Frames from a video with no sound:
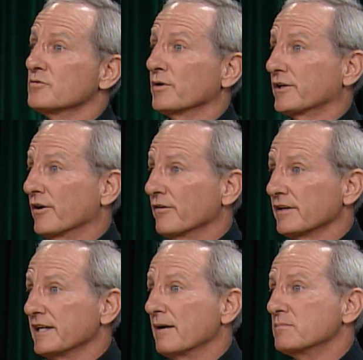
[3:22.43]
We're
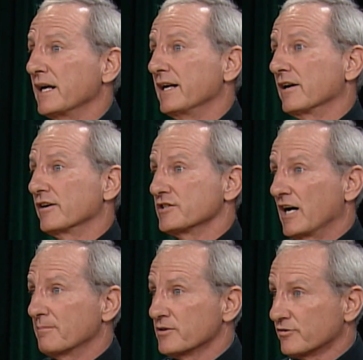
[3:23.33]
currently updating our
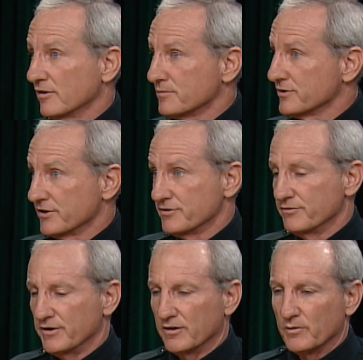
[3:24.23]
job descriptions. As you
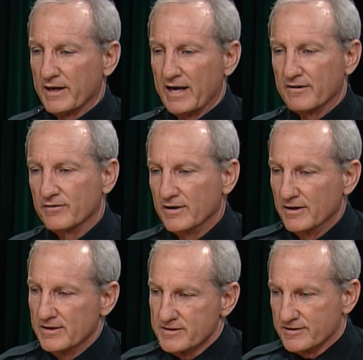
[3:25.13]
know, we have
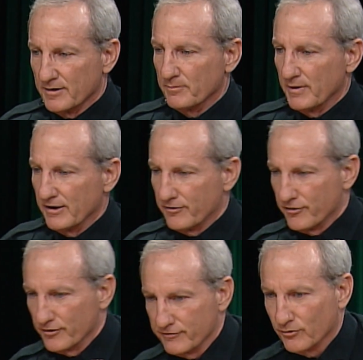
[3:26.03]
some
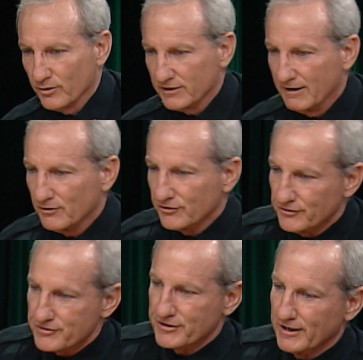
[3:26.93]
34 levels in
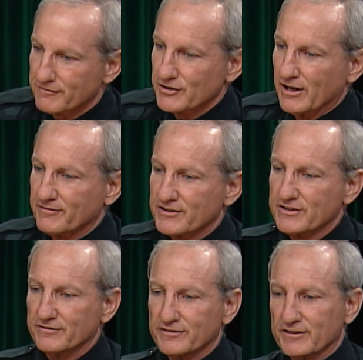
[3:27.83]
the Sheriff's Office
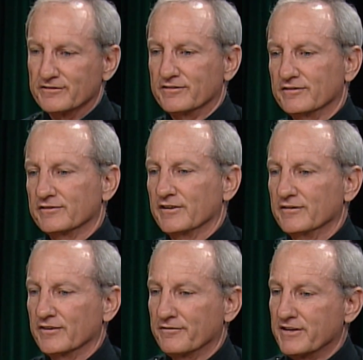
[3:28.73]

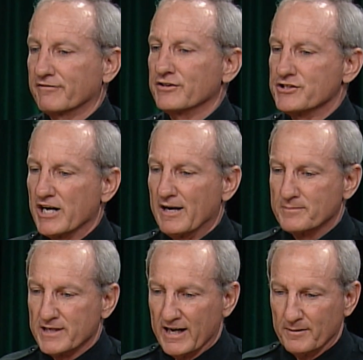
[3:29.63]
of different
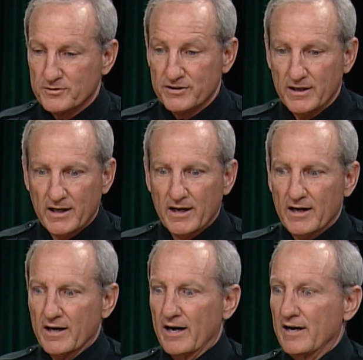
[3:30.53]
job types.
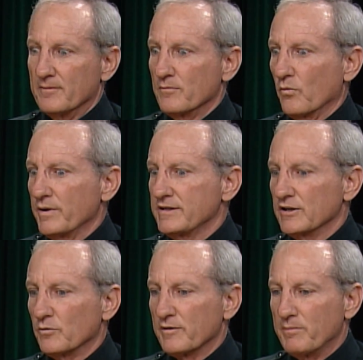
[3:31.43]
We
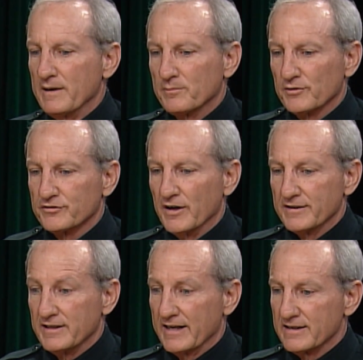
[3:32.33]
deal with people's
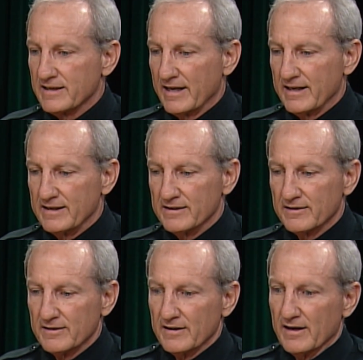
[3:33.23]
day-to-day
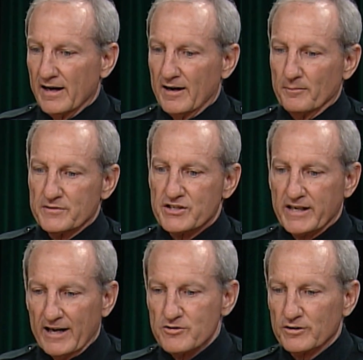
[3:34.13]

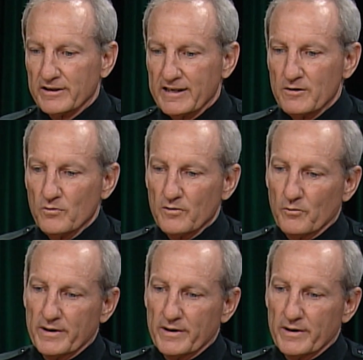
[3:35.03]
scheduling.